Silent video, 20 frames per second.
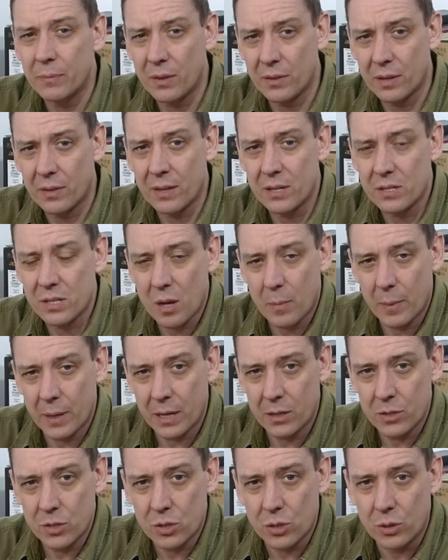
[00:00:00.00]
I think that's coming
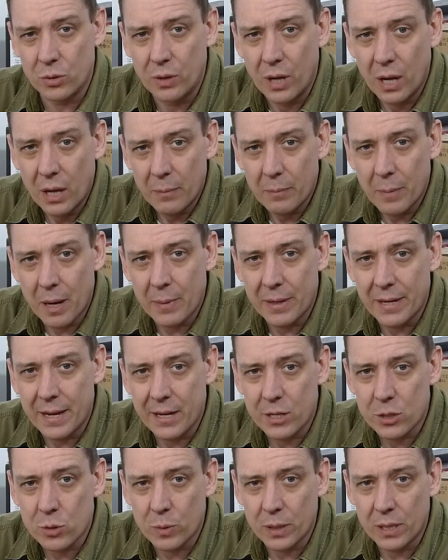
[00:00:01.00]
in soon, maybe
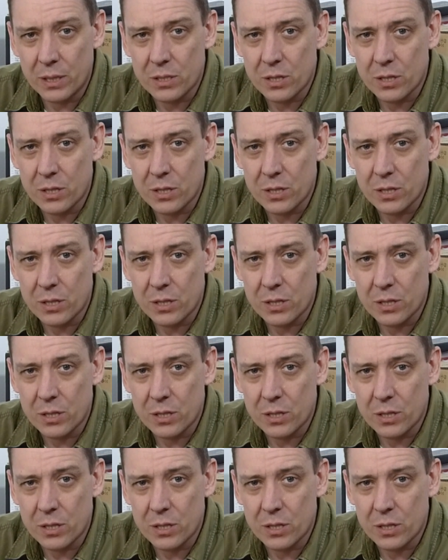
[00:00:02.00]
next week,